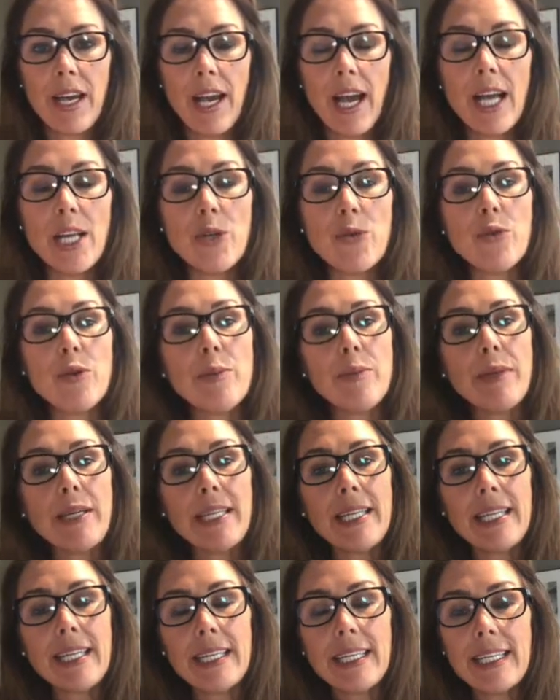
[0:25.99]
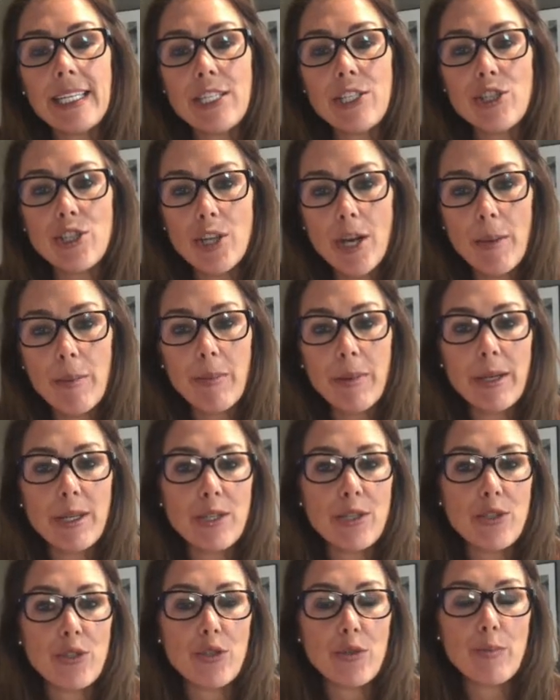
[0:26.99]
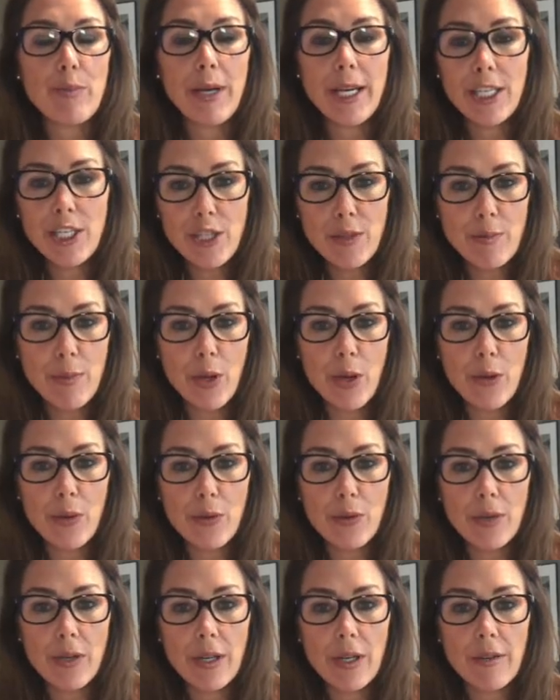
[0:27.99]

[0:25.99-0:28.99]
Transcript: And you immediately jump into pitch mode